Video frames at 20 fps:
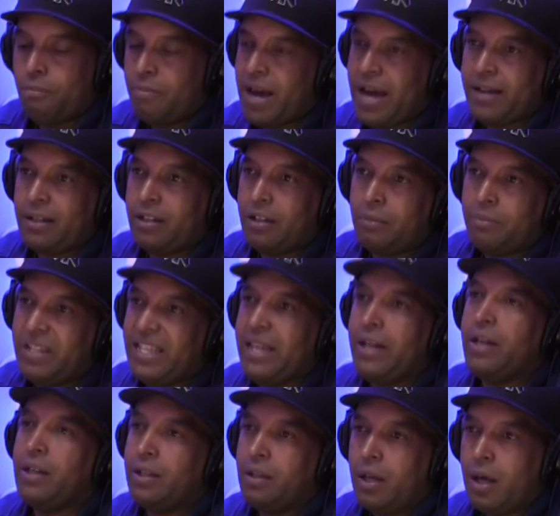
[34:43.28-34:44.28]
back to the
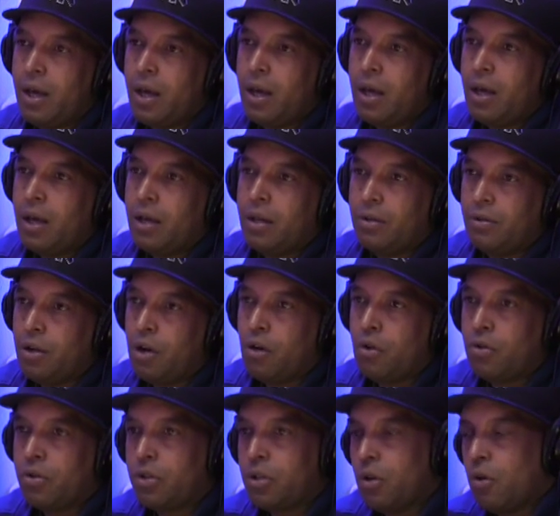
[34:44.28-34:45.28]
beginning. Yeah, you
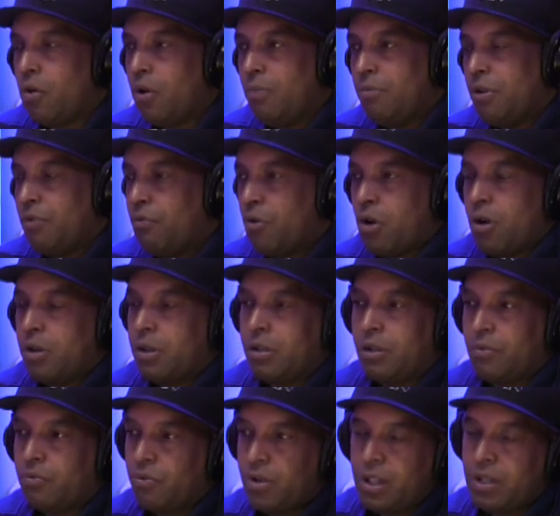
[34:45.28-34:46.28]
know. So him and Ross
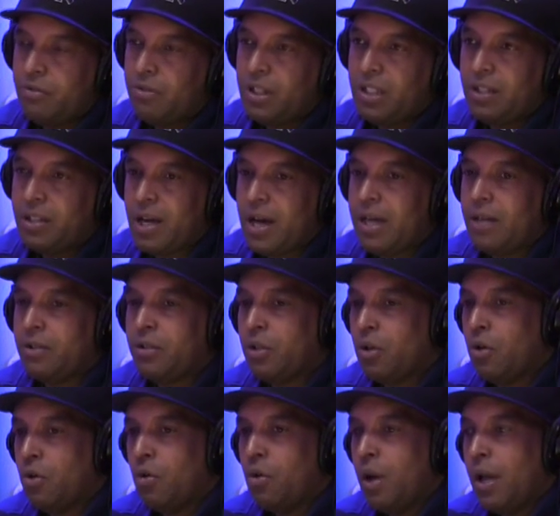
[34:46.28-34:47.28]
are really, really tight.
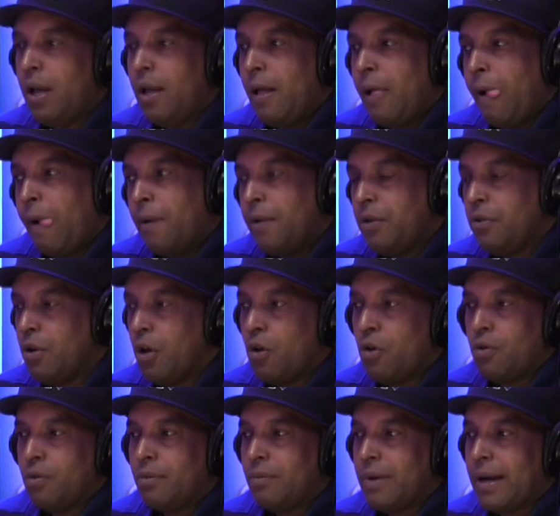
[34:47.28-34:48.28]
So, you
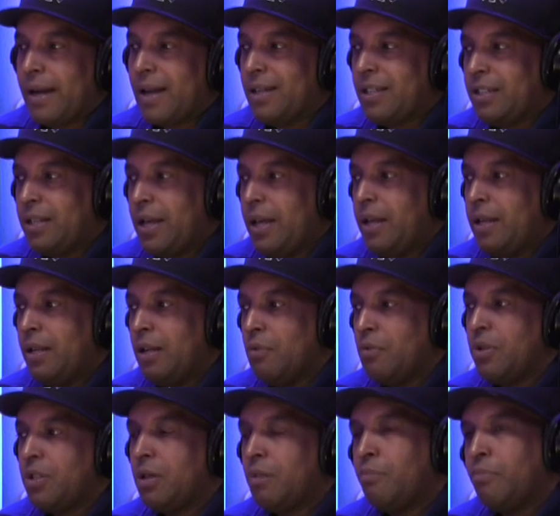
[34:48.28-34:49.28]
know, like I said, it
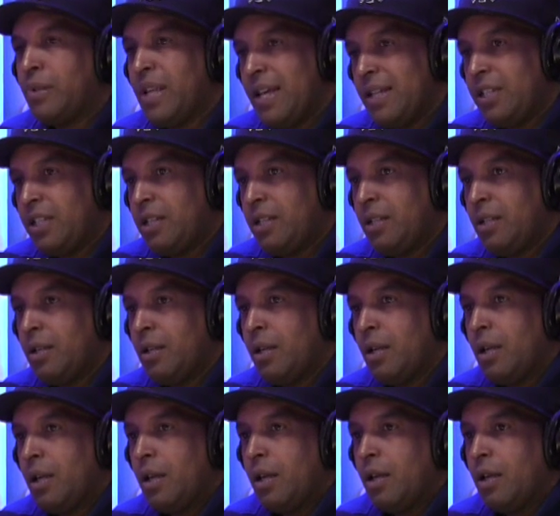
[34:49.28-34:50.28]
was a blessing
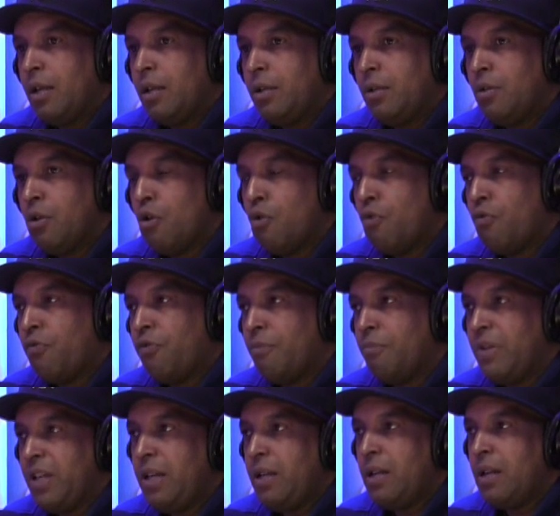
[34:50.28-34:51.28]
Mm-hmm. You know, for
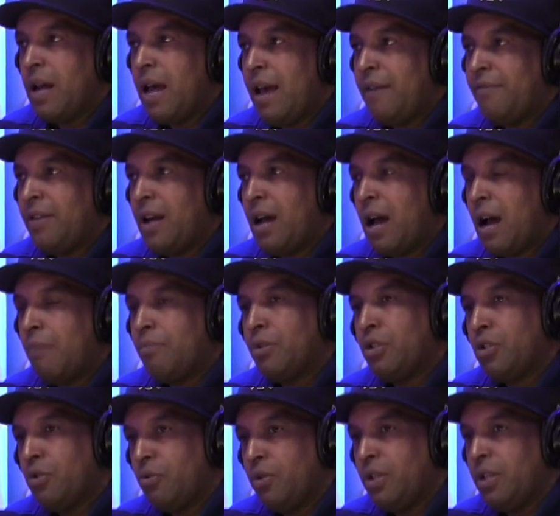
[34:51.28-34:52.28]
me to have that
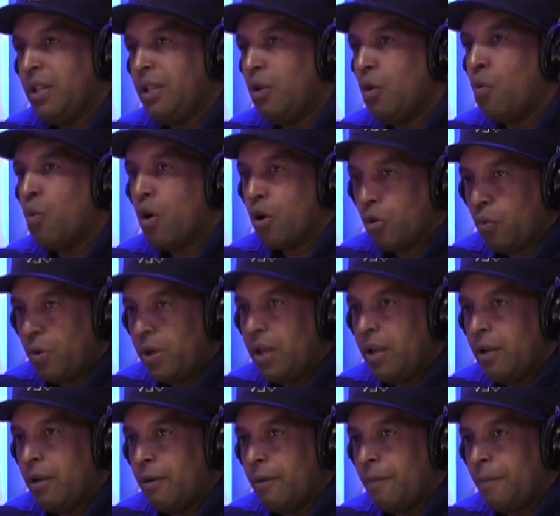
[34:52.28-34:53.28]
opportunity to work with
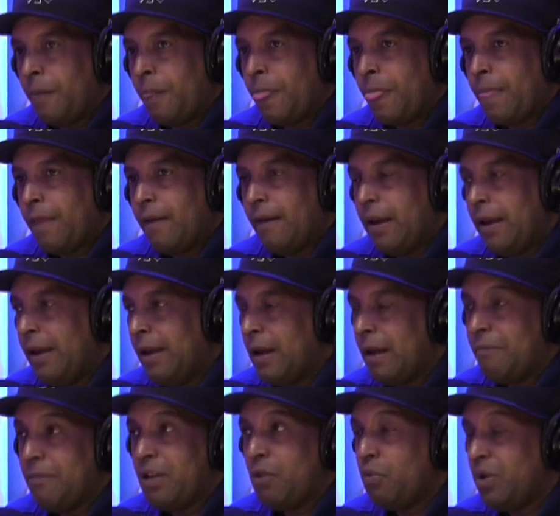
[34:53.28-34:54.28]
him, and I
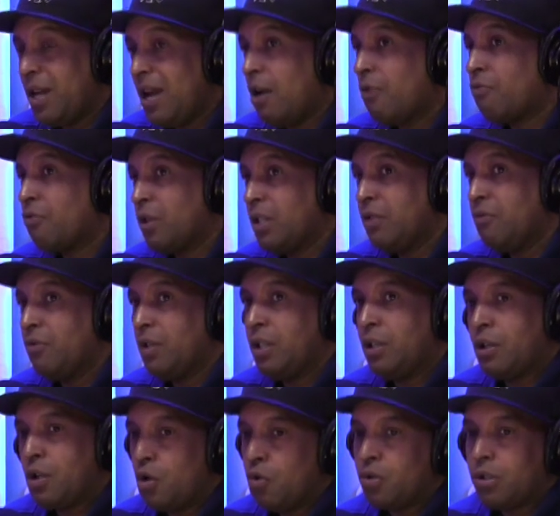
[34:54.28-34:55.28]
mean, we got really, really
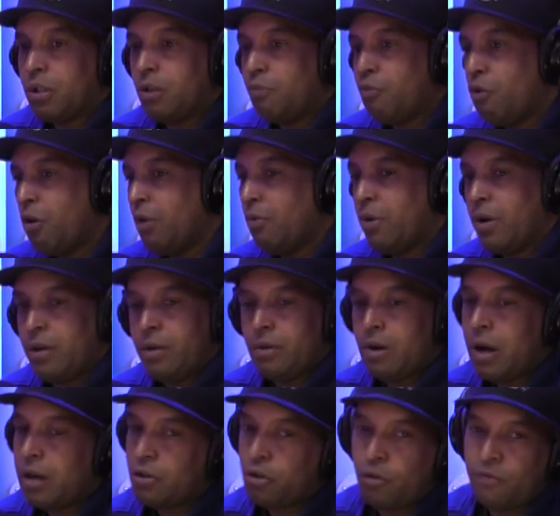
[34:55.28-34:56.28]
close to the point where you know
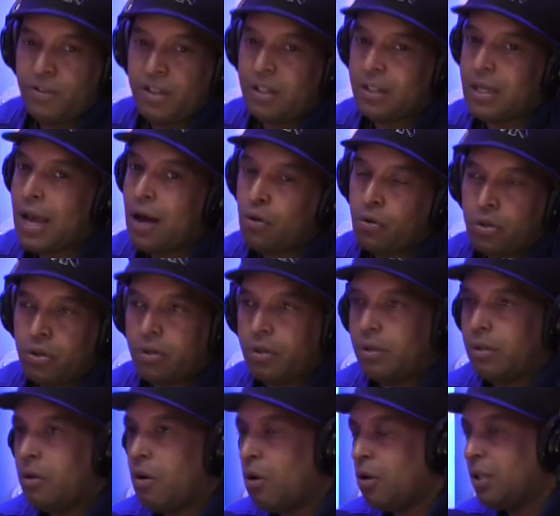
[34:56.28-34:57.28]
I was over his house
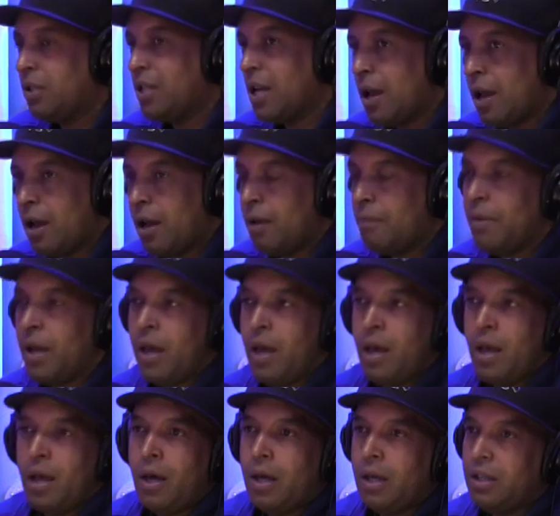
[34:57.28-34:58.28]
all the time
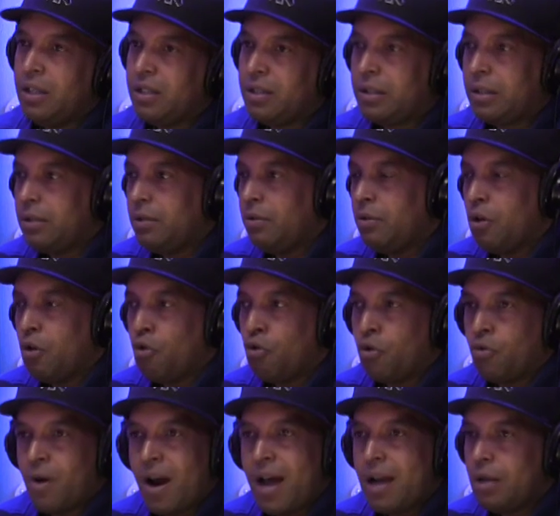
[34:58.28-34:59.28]
mm-hmm. and just you know
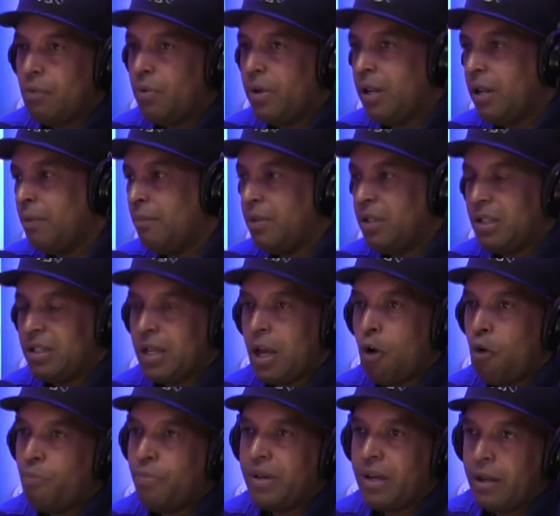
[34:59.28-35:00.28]
grinding with him and just
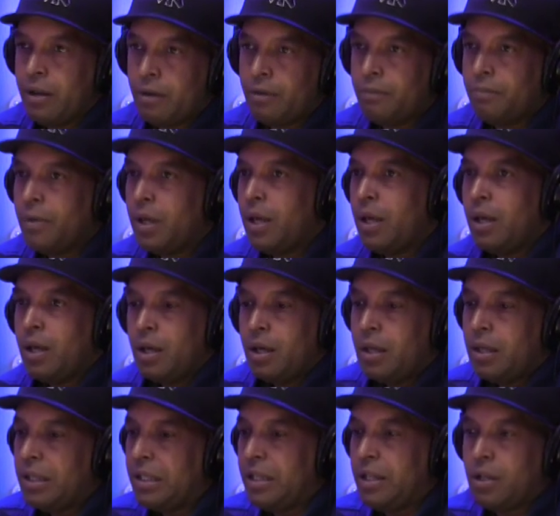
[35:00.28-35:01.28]
helping him
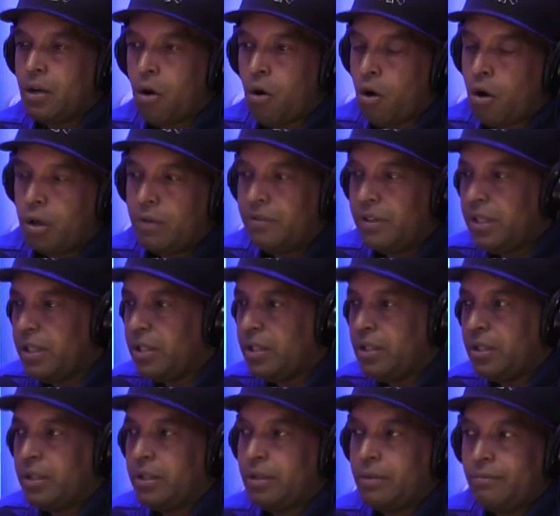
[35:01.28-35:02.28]
get all of
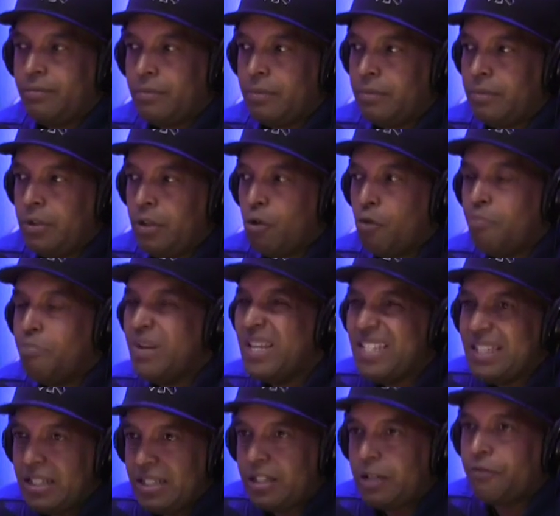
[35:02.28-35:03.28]
his you know business